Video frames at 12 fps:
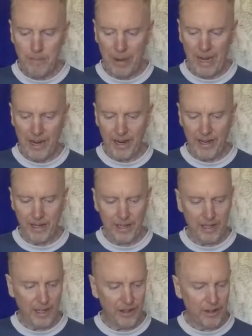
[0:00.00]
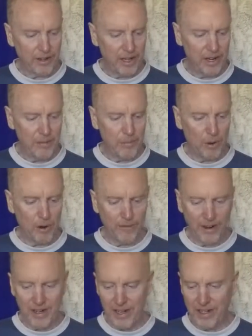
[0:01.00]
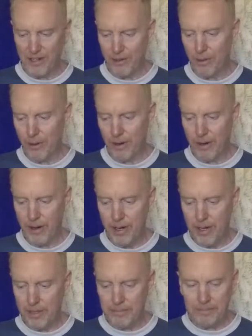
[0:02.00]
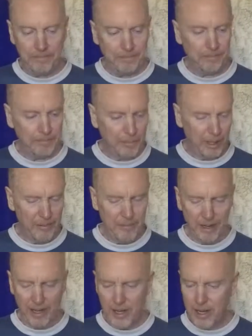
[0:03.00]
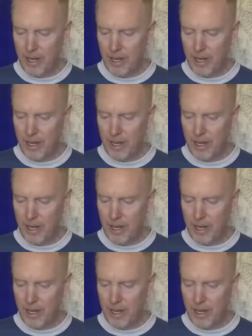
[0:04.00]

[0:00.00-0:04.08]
buy another cutting board, if I need to, or pardon me,